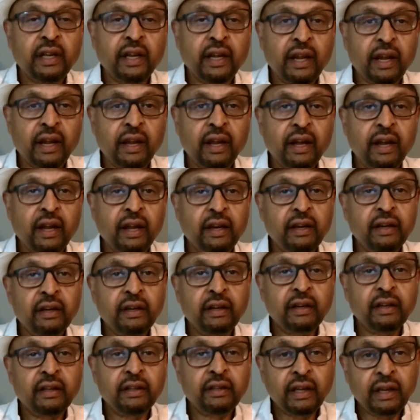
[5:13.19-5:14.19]

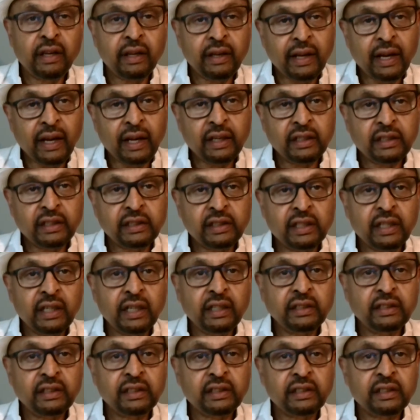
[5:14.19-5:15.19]
and the United
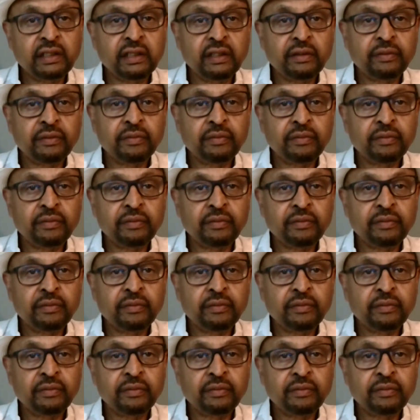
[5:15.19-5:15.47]
States,